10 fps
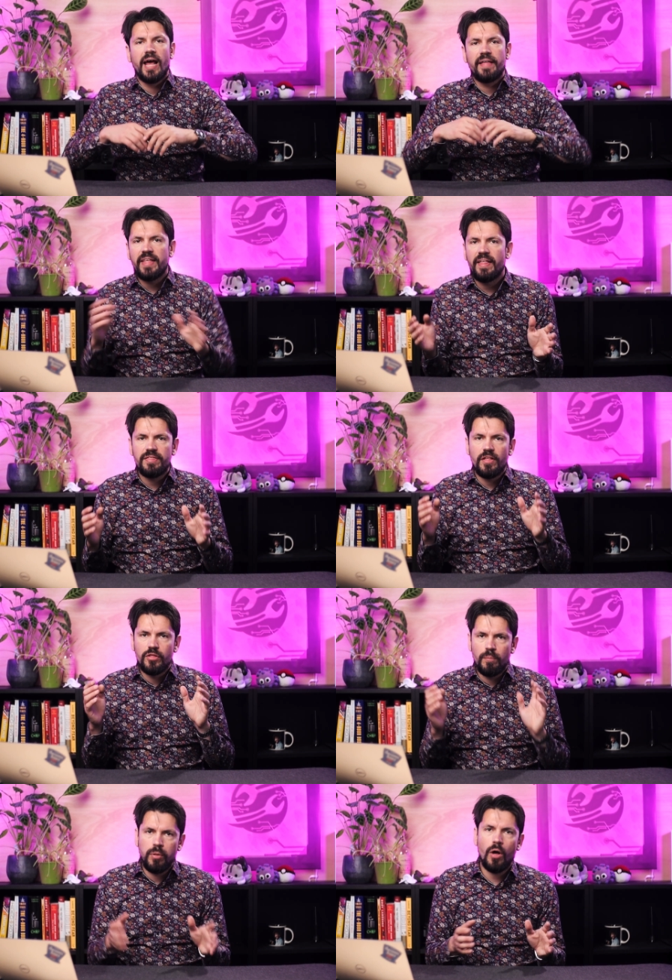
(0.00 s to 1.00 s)
And then
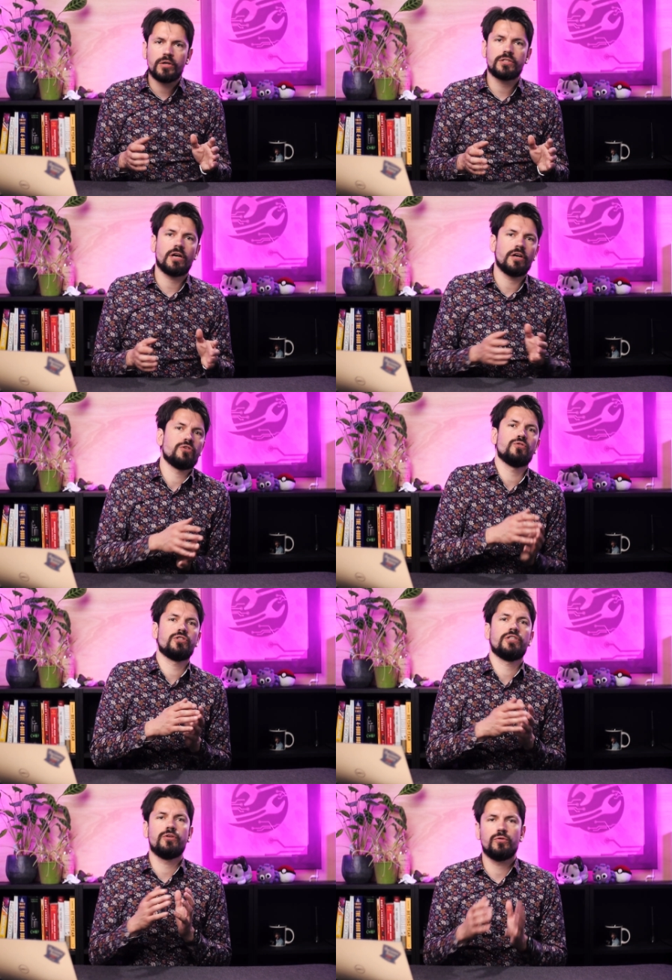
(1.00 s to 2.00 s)
the blocks are
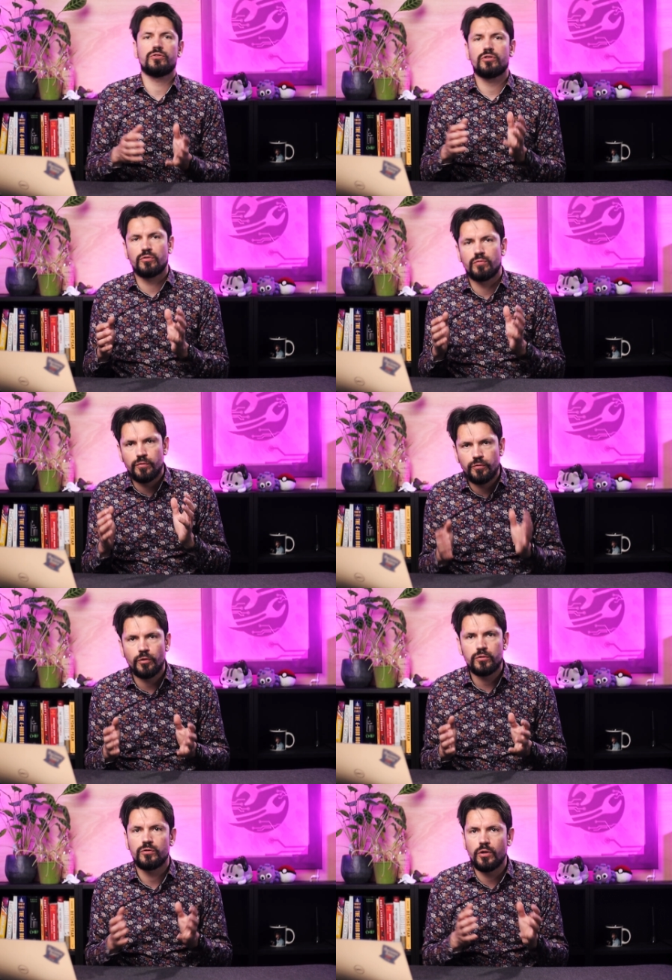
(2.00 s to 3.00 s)
usually used to
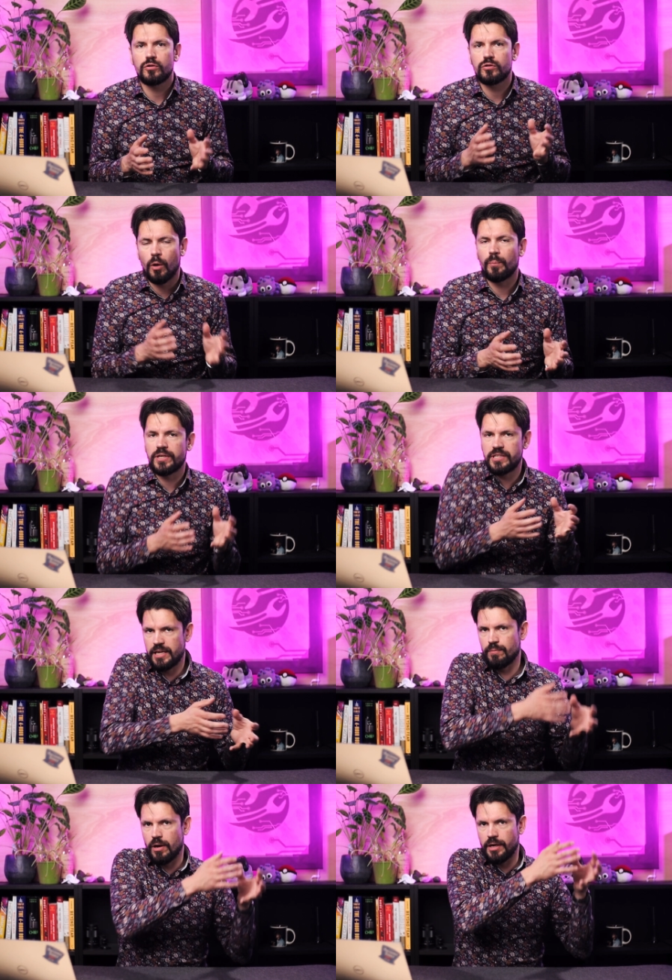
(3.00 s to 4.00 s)
refer to those topics
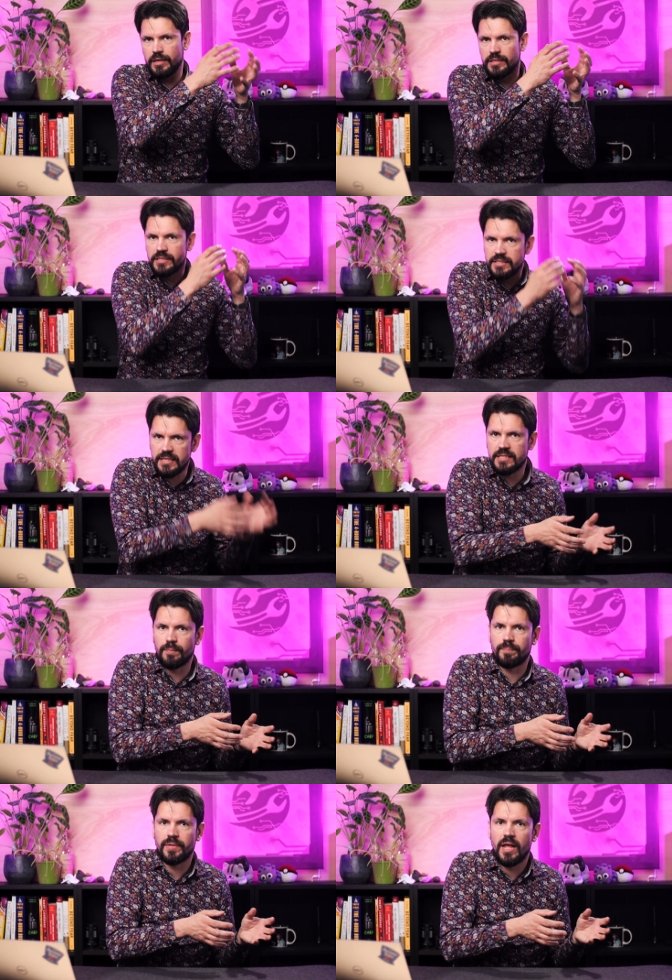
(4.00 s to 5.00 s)
in my
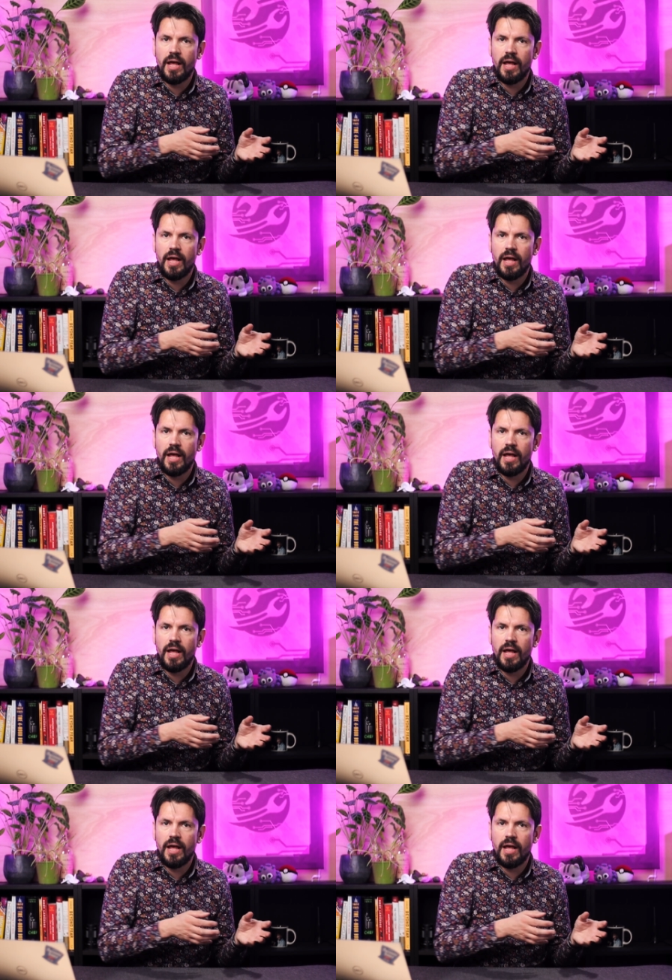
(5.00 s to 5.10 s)
system.